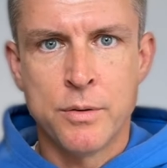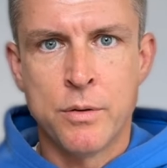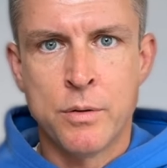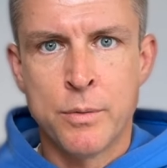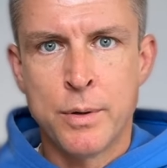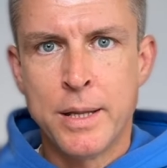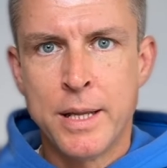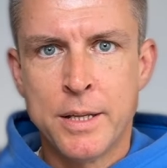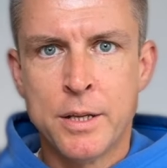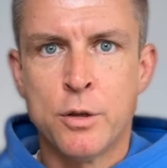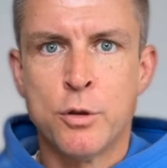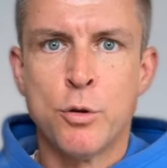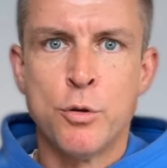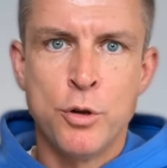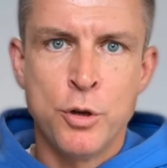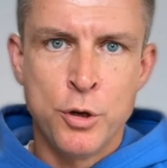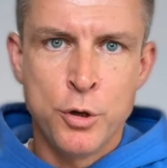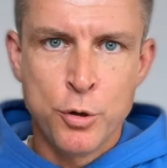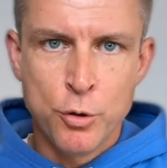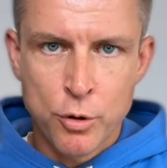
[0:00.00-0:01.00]
related
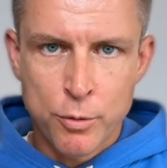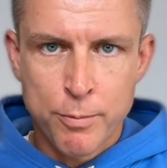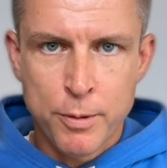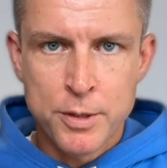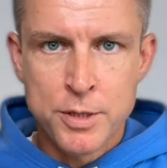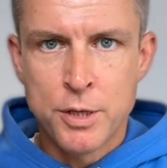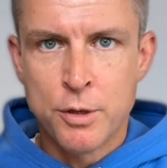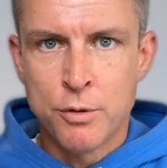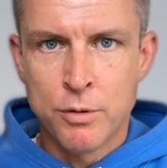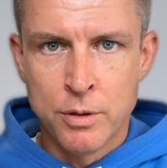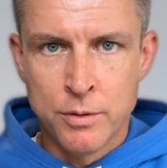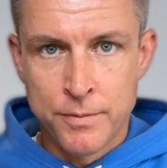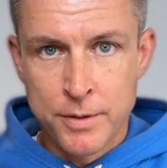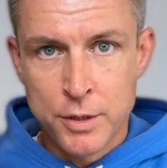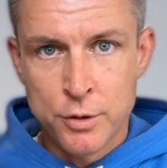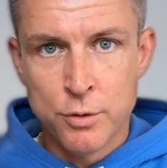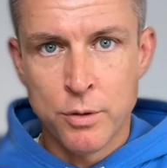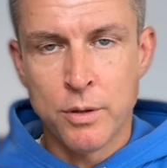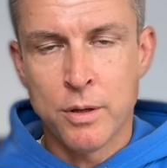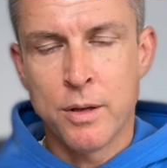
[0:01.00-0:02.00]
to your particular
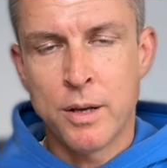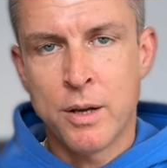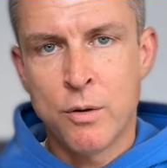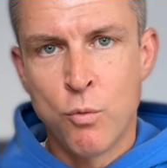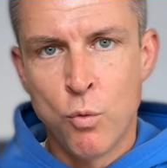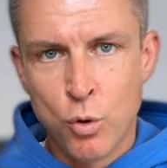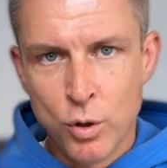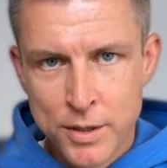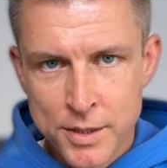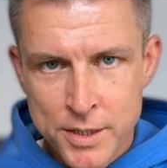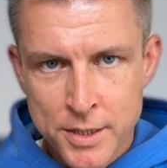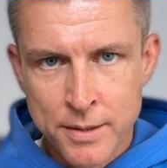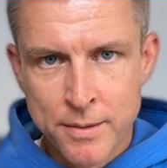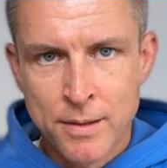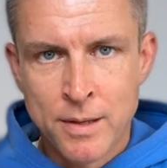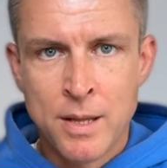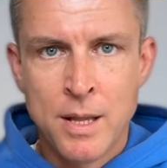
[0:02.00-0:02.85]
visual quality,